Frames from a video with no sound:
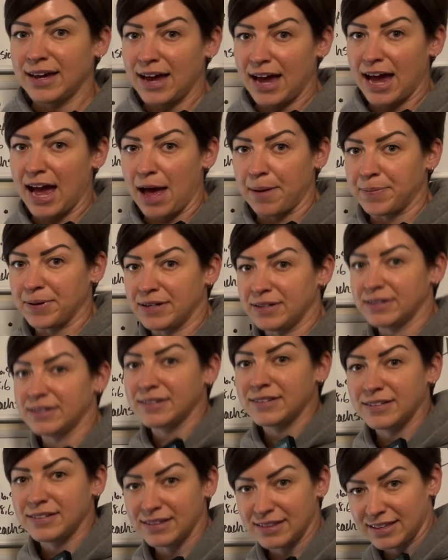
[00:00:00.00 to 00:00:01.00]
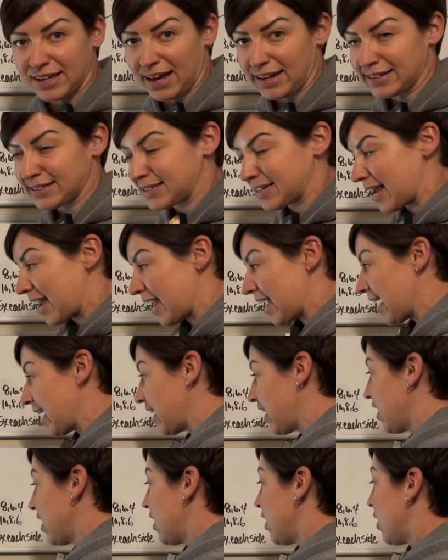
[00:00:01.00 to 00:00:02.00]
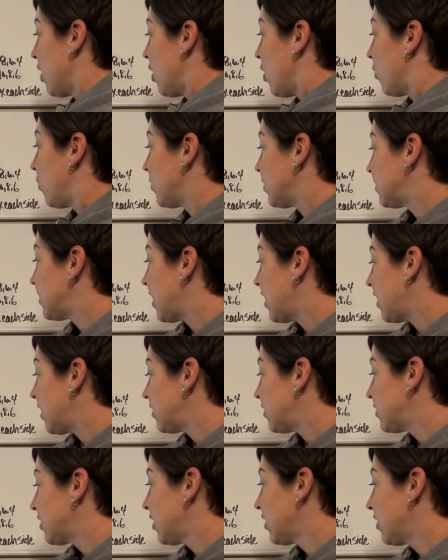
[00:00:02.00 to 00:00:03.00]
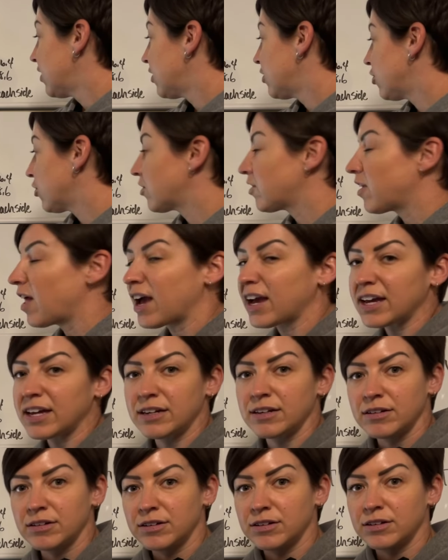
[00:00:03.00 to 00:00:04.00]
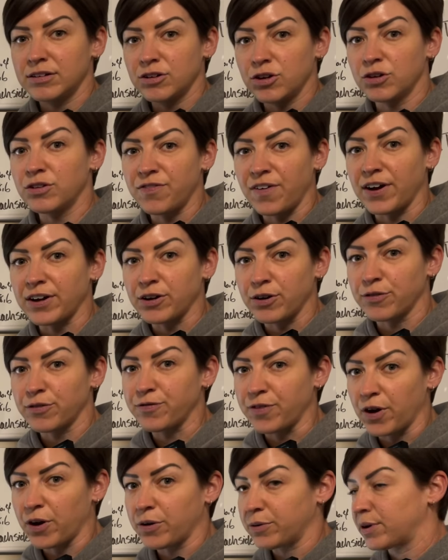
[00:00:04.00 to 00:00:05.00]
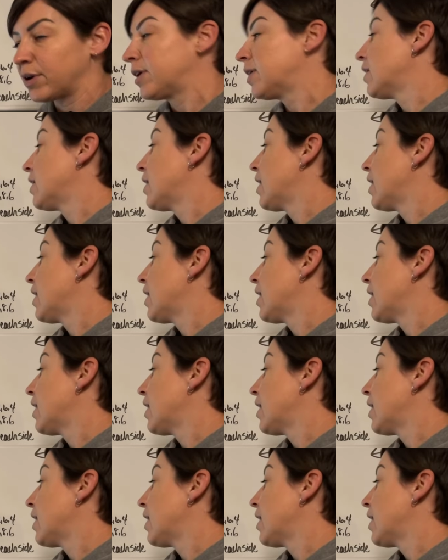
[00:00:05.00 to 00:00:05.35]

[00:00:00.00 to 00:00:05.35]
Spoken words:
happened that day was that your client couldn't find her phone,